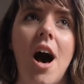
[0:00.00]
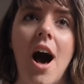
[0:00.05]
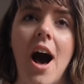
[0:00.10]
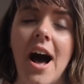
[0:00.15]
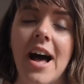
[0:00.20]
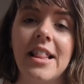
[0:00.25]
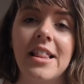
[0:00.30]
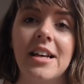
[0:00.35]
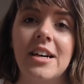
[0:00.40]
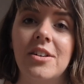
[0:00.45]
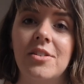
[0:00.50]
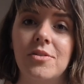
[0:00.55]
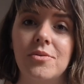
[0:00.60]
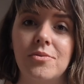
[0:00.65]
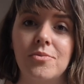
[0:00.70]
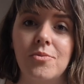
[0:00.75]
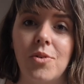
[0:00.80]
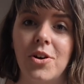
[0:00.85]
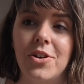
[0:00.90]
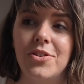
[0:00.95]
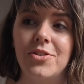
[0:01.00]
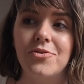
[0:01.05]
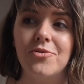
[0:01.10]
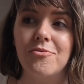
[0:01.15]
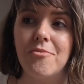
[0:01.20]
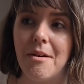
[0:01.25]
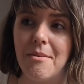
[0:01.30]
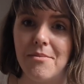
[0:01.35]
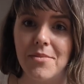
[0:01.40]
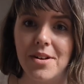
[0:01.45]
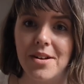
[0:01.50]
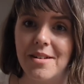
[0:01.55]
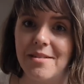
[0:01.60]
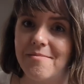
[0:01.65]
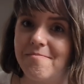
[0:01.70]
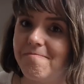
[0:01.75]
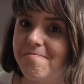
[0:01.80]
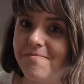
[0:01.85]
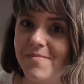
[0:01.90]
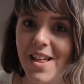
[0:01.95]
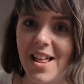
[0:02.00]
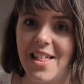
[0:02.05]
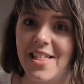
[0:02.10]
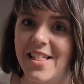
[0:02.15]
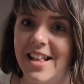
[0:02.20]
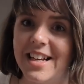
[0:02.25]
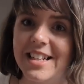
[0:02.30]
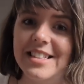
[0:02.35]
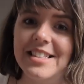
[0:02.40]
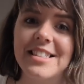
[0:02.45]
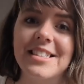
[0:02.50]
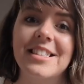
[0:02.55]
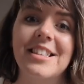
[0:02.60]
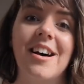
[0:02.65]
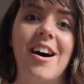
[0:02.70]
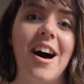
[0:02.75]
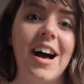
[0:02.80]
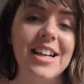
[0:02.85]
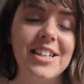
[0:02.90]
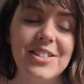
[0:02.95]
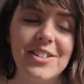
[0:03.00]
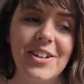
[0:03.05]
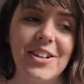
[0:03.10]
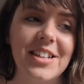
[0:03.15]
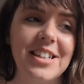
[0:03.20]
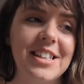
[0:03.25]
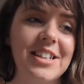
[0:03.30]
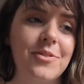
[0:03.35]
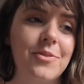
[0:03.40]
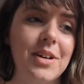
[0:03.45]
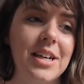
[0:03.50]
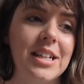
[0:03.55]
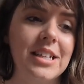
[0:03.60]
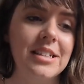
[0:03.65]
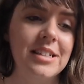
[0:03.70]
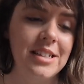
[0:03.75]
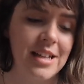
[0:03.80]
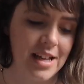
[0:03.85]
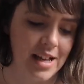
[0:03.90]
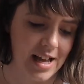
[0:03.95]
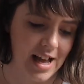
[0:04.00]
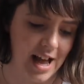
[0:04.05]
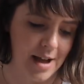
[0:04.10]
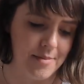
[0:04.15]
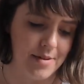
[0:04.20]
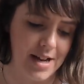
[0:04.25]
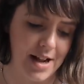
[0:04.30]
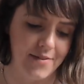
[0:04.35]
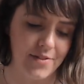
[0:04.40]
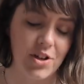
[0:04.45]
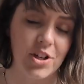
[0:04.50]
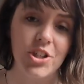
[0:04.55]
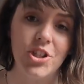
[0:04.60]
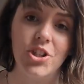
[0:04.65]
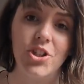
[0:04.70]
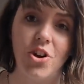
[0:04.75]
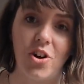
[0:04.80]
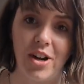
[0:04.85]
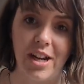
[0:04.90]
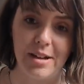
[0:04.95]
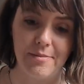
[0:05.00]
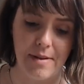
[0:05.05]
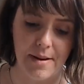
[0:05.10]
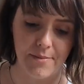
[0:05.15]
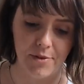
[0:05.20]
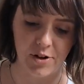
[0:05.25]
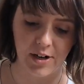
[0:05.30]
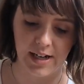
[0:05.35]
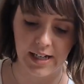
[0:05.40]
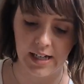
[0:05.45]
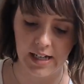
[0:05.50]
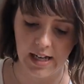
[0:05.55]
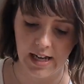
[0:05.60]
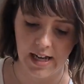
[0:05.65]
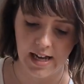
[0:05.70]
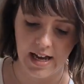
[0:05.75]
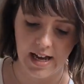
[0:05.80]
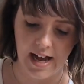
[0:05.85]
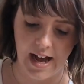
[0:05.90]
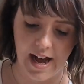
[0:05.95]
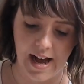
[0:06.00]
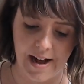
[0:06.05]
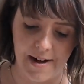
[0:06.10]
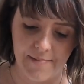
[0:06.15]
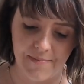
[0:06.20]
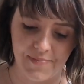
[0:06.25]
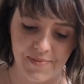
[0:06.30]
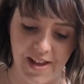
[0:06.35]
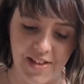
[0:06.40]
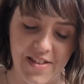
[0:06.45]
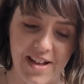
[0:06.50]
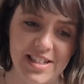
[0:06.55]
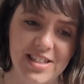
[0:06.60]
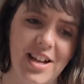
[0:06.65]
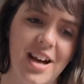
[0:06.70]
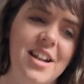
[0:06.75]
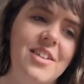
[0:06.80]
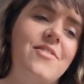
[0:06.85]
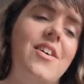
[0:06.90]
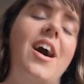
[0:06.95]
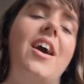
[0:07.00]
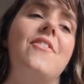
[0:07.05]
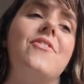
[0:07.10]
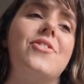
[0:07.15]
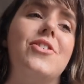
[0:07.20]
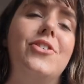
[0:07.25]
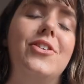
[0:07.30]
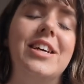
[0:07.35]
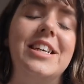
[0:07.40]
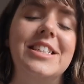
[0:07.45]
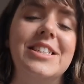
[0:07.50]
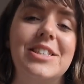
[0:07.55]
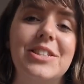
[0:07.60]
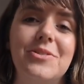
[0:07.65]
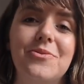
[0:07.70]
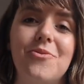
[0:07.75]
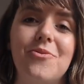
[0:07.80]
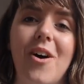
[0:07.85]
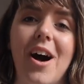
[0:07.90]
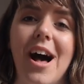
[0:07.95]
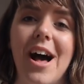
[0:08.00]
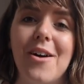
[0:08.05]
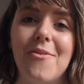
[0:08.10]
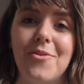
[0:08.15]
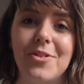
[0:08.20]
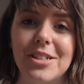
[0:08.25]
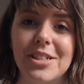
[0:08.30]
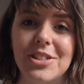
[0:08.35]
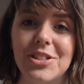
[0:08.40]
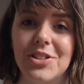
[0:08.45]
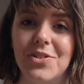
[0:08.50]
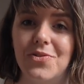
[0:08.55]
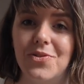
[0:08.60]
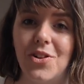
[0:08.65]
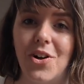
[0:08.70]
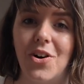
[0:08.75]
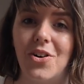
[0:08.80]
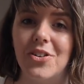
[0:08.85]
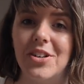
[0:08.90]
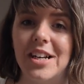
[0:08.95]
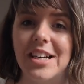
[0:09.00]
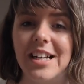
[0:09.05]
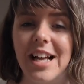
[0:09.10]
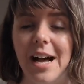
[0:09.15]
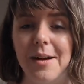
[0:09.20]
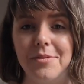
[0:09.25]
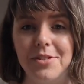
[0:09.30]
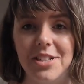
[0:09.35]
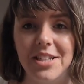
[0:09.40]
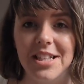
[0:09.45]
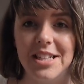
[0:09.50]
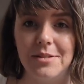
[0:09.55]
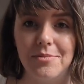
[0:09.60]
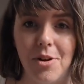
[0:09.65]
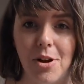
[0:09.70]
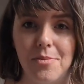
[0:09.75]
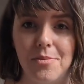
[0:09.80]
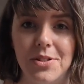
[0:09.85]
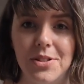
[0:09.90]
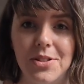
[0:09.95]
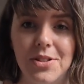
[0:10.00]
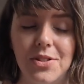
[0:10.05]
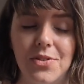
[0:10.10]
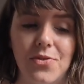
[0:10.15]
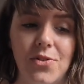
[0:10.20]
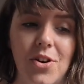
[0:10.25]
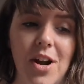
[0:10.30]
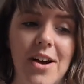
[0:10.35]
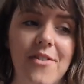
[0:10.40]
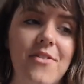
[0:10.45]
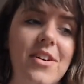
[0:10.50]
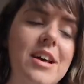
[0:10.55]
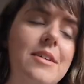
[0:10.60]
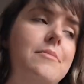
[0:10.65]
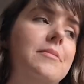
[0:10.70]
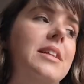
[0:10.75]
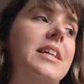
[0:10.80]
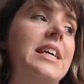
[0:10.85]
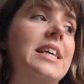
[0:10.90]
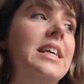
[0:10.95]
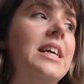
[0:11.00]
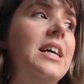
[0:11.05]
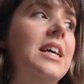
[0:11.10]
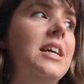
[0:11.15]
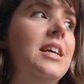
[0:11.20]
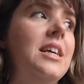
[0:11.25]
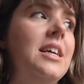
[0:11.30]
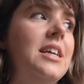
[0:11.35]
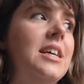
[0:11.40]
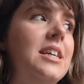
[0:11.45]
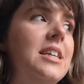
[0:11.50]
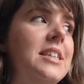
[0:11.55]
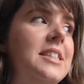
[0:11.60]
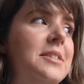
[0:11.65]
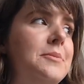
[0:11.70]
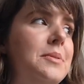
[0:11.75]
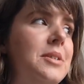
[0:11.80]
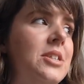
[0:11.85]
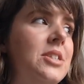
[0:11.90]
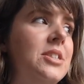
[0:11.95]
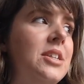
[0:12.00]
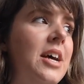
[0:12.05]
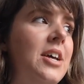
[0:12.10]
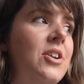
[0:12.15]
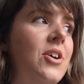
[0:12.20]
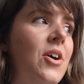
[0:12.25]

Isla won't remember this, I certainly will. I mean, I've got a shocking memory, and that's kind of half the reason why I wanted to vlog and capture these moments for our family, is because I